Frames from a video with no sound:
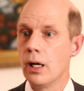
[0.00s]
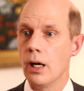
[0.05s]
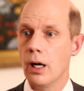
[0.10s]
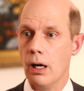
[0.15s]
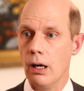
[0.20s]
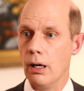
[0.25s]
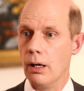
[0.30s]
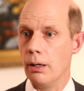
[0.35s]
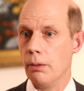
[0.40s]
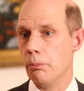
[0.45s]

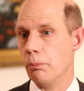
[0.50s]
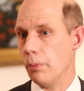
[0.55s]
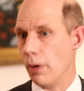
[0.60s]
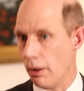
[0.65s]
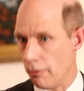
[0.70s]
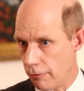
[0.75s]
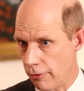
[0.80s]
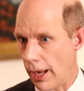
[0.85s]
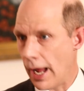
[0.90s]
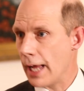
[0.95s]

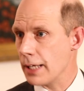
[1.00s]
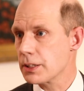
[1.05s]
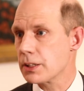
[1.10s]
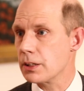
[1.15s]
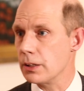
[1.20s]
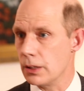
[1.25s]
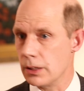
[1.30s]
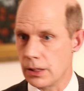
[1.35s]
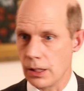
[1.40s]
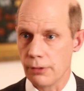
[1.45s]
A
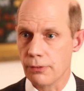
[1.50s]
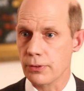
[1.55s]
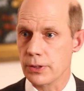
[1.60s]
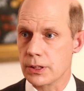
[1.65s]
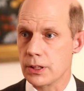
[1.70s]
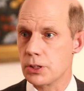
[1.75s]
vastly different